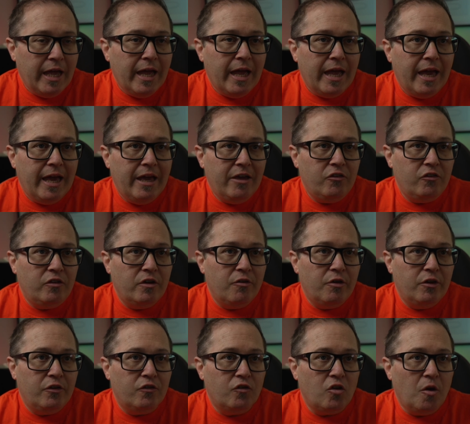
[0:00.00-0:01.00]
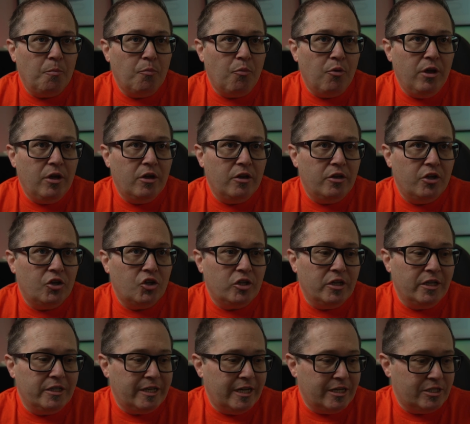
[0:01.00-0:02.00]
Hey Siri, stop
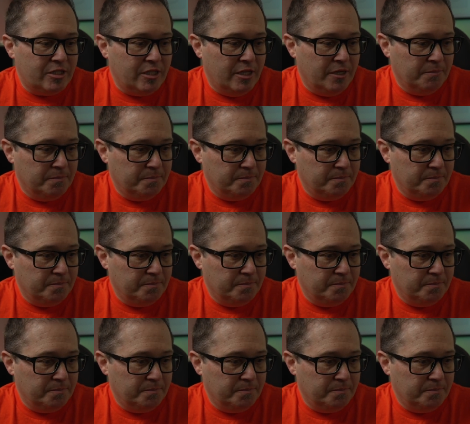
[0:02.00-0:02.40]
preconditioning Tesla.